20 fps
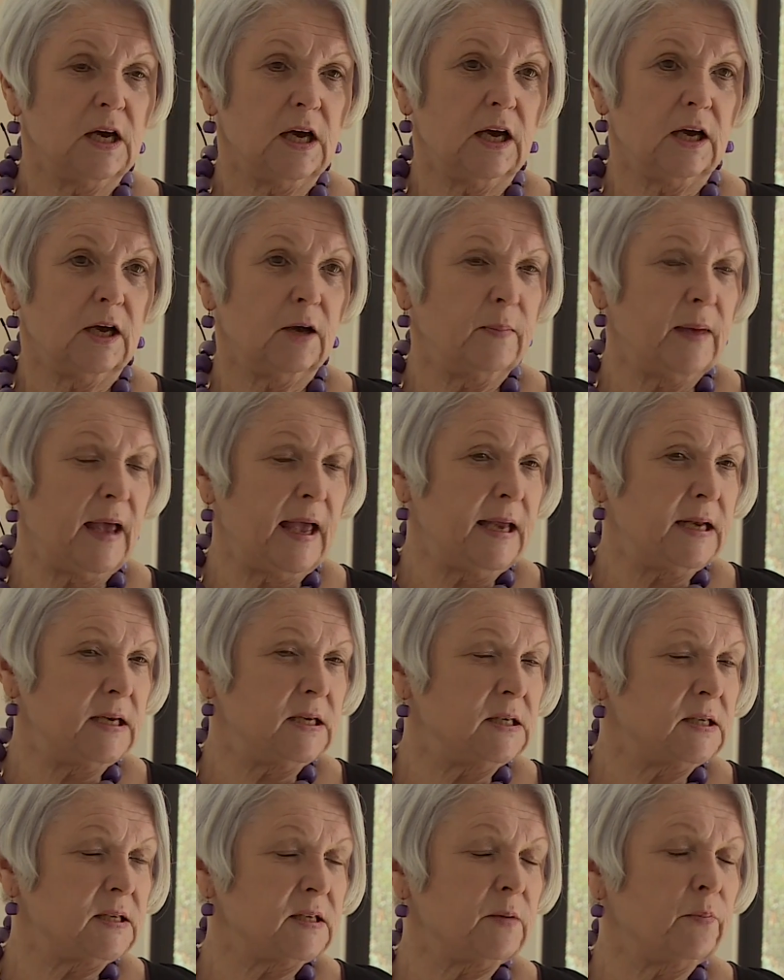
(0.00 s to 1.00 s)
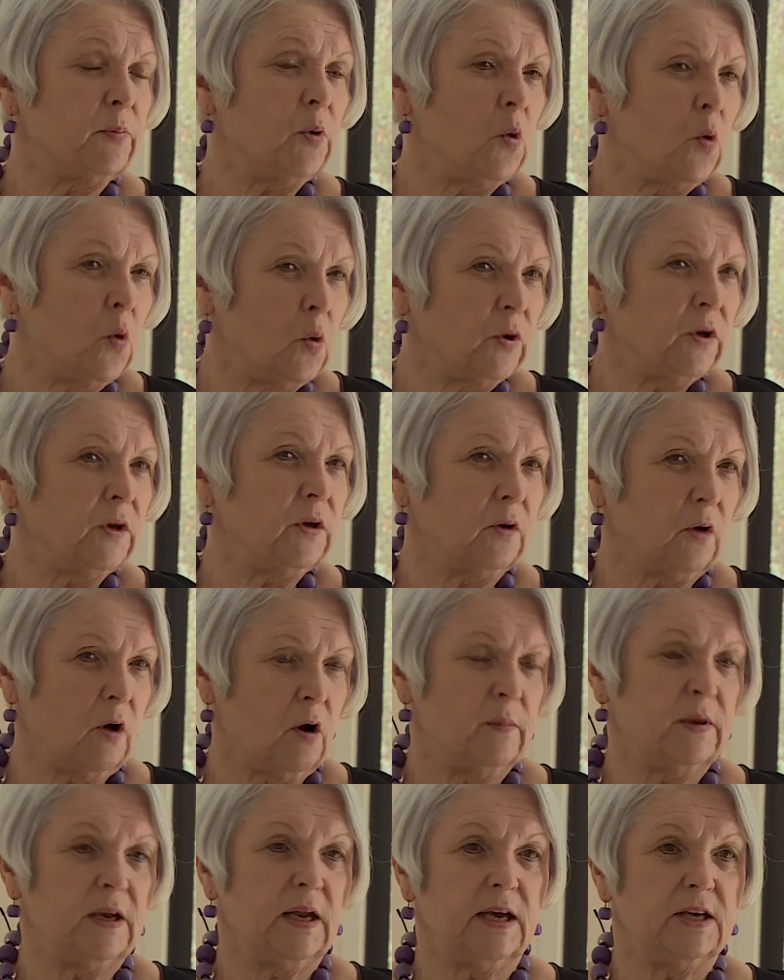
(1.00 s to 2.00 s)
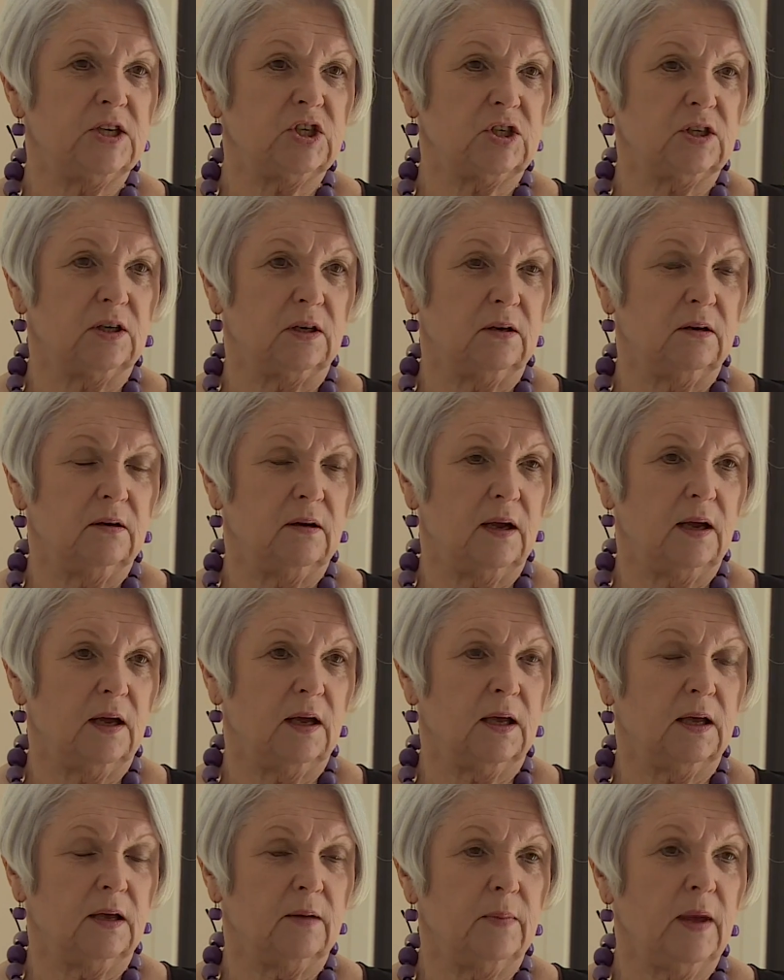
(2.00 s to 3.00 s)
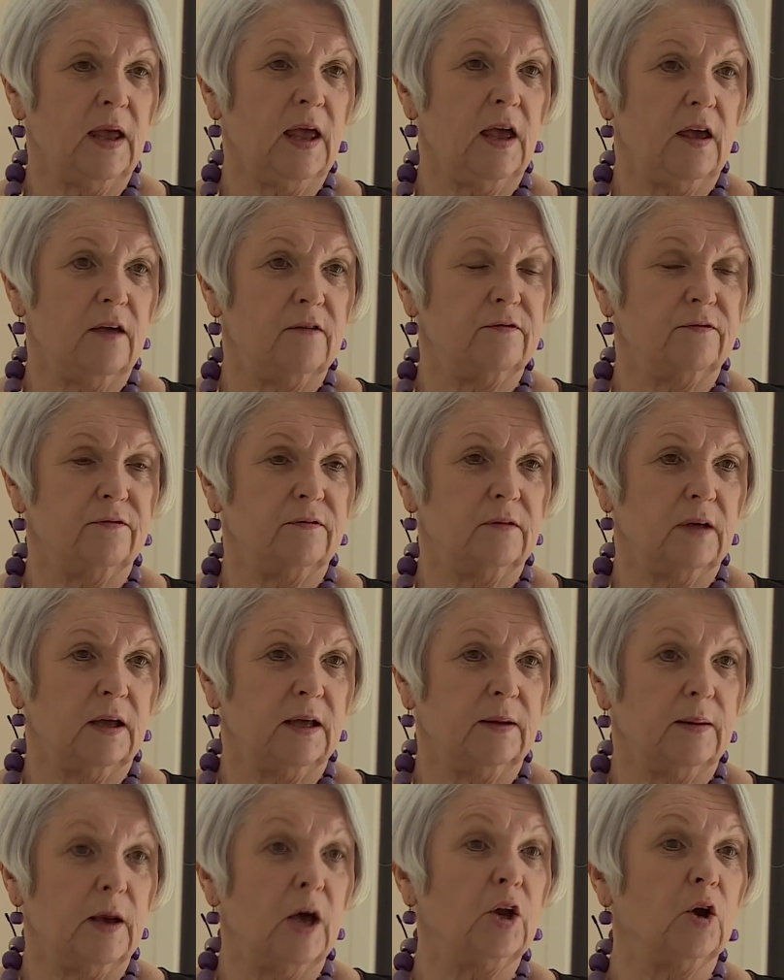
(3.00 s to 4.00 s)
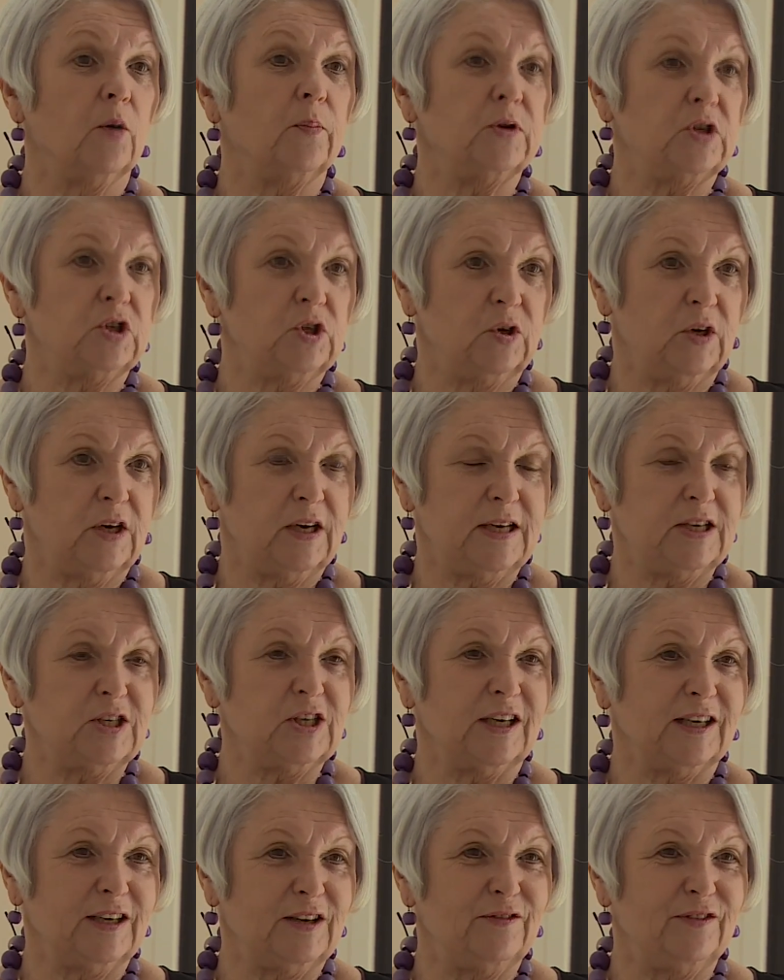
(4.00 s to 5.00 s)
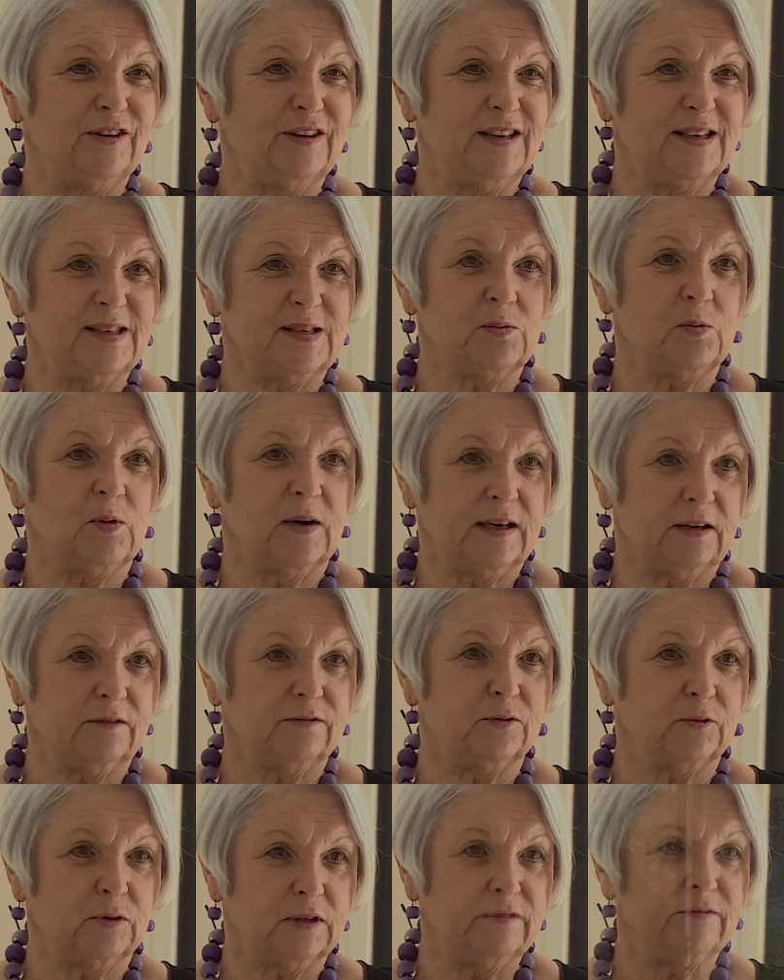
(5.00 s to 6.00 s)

and supported accommodation have an opportunity to live in this wonderful